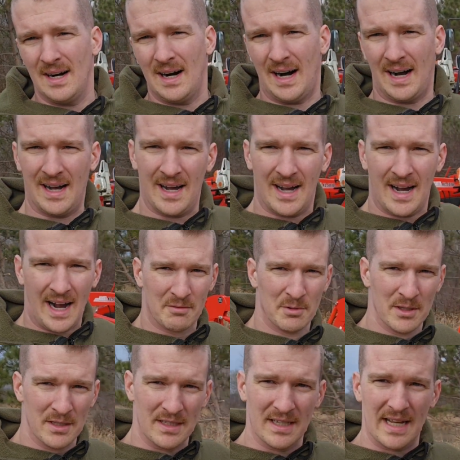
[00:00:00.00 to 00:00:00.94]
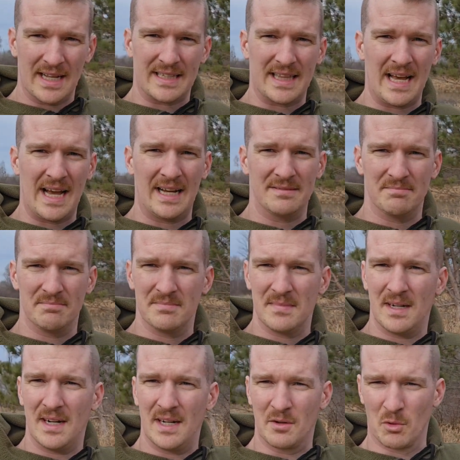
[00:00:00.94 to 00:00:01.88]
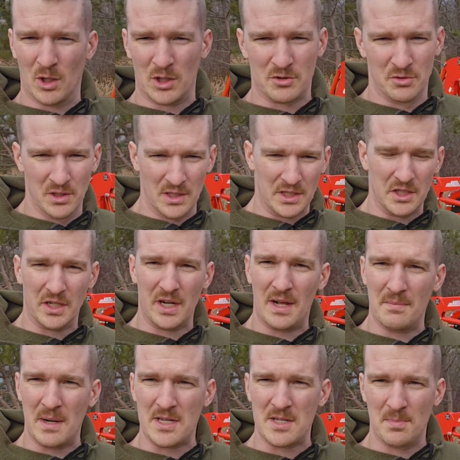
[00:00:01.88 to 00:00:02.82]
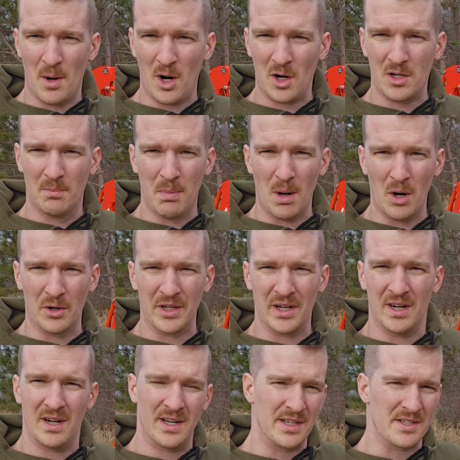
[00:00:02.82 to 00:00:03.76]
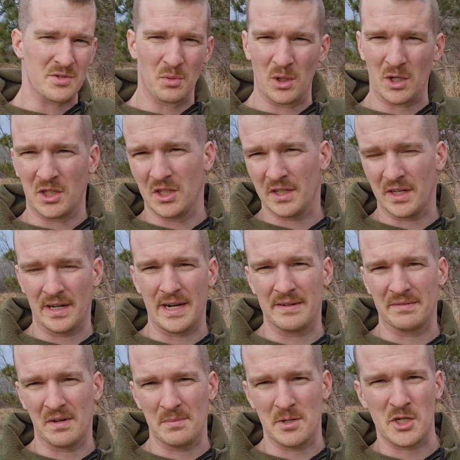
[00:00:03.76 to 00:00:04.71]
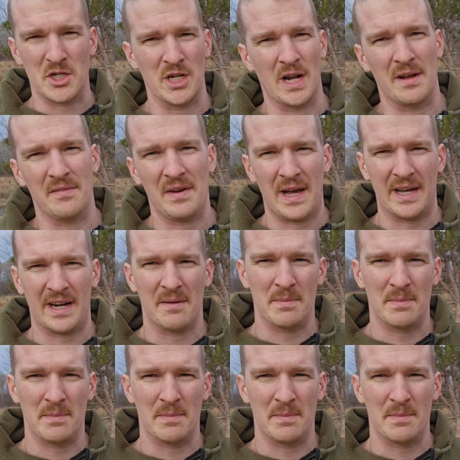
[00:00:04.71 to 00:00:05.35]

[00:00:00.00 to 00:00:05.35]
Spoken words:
I really like that. It worked really good on my small Kubota. It's worked good on every machine I've had.